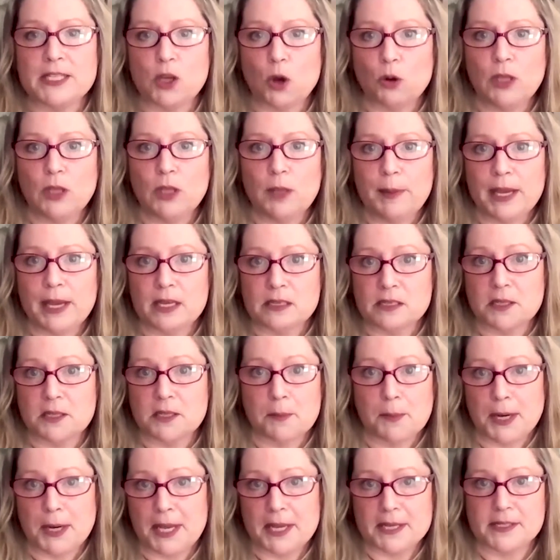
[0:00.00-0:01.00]
it's only because
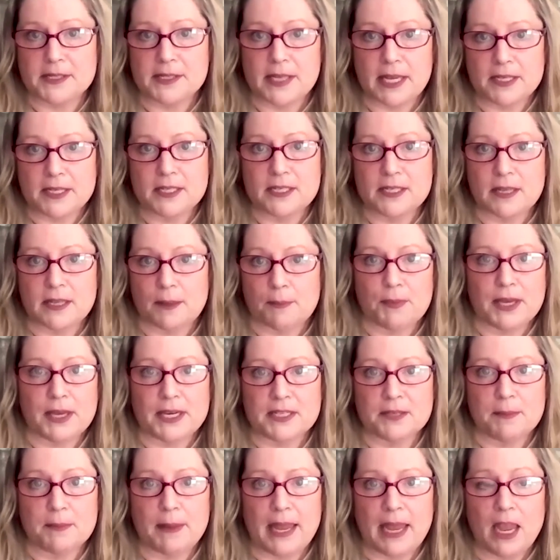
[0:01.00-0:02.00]
somebody has said
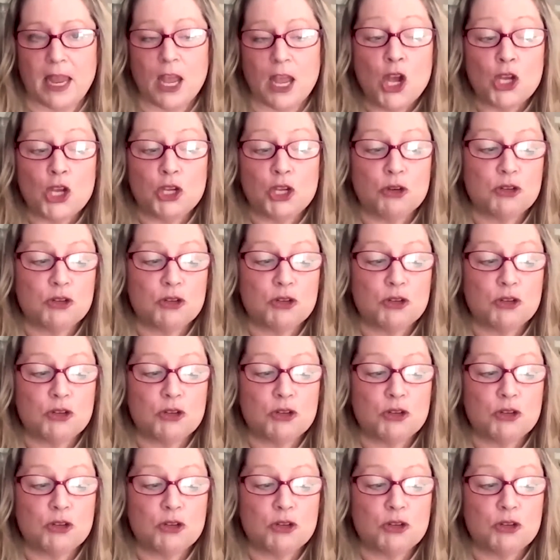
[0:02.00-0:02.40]
something to me,